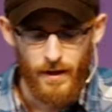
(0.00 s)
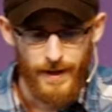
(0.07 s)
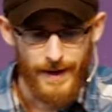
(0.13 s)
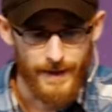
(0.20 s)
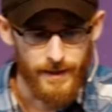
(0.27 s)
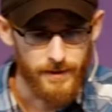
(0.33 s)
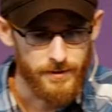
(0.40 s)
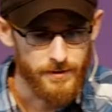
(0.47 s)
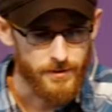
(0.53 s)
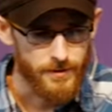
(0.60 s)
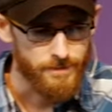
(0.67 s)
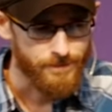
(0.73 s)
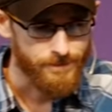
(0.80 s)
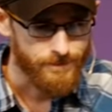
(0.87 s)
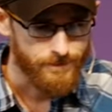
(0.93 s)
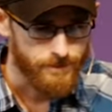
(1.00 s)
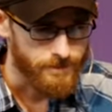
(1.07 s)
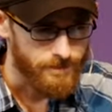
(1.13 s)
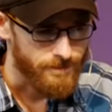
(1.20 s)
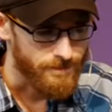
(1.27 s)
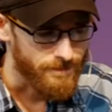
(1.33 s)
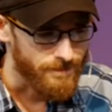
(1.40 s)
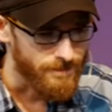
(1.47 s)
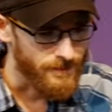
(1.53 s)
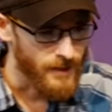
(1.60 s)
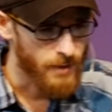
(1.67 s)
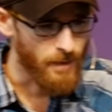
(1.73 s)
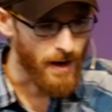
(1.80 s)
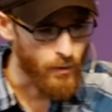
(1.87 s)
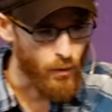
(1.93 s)
And
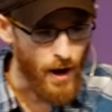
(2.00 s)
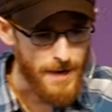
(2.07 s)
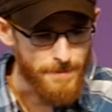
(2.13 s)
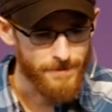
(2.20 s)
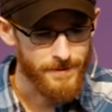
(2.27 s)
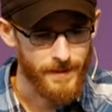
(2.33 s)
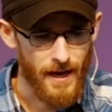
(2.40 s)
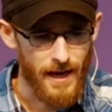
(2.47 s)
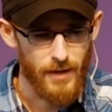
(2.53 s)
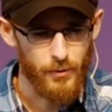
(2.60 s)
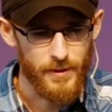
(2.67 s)
my wife and I,